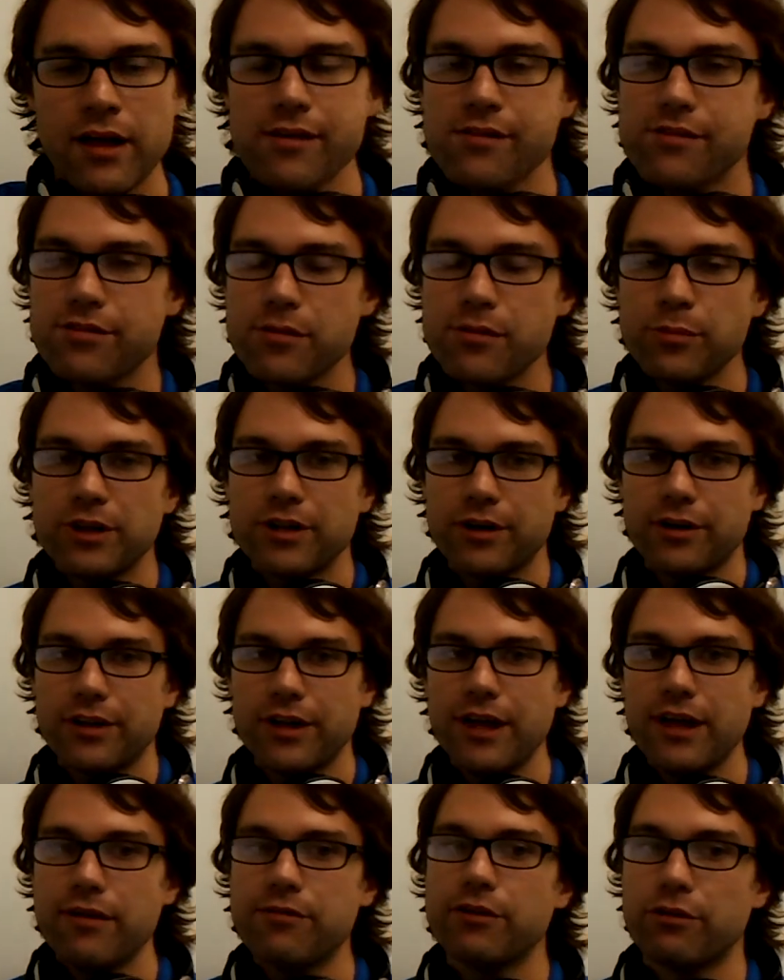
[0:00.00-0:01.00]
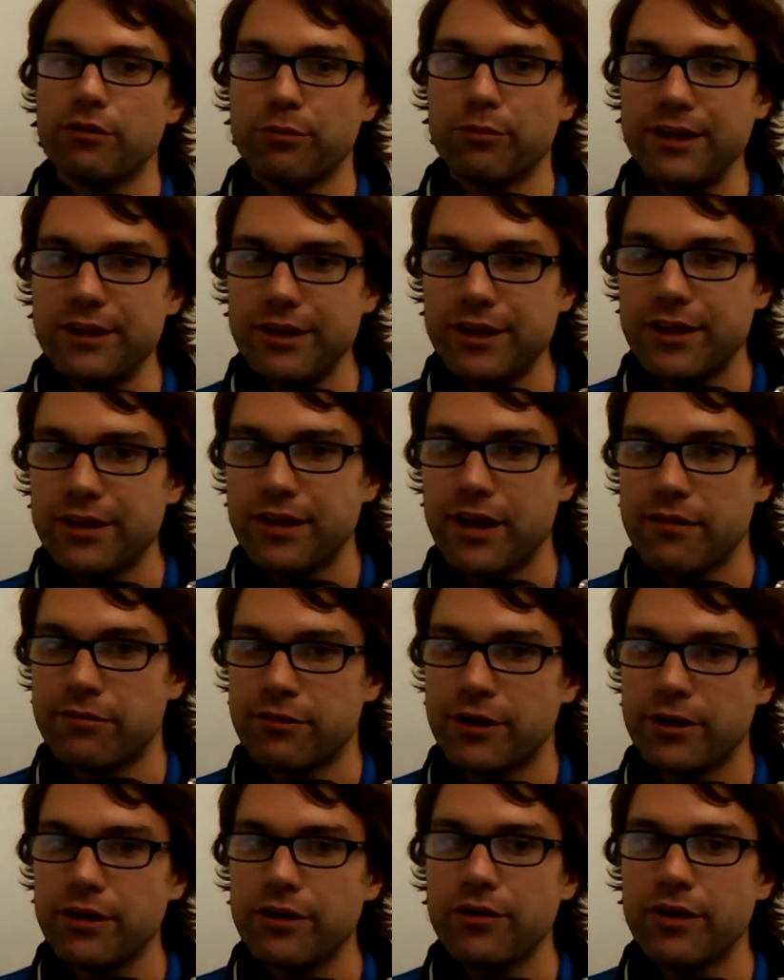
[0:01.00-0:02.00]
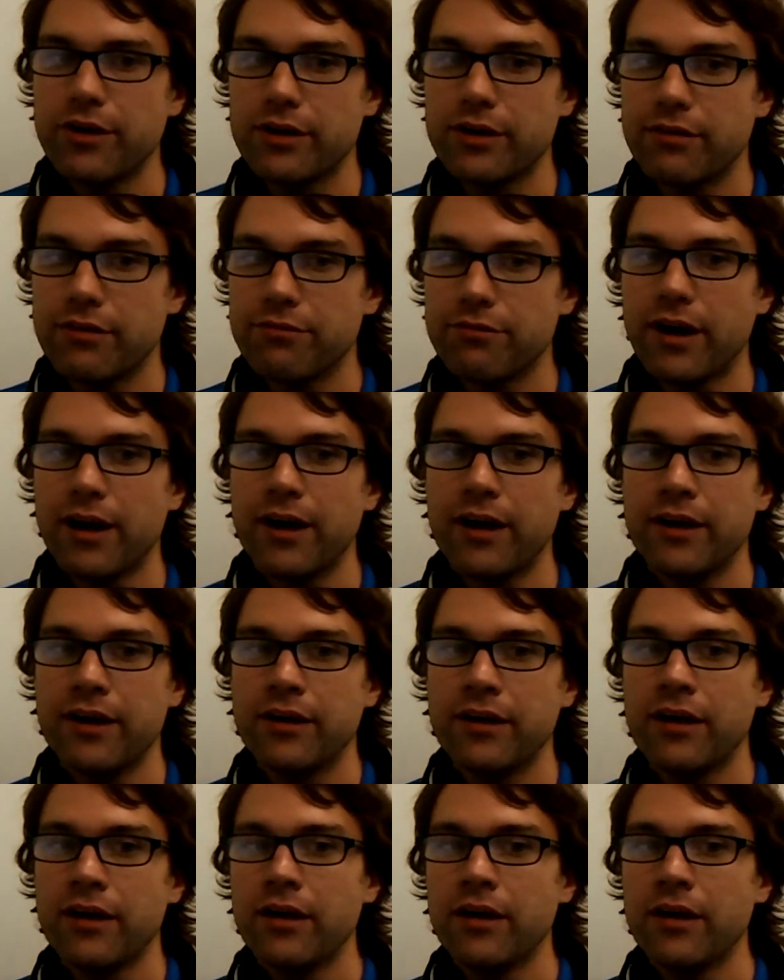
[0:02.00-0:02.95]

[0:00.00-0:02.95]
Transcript: Similarly, if you're really clever, you can define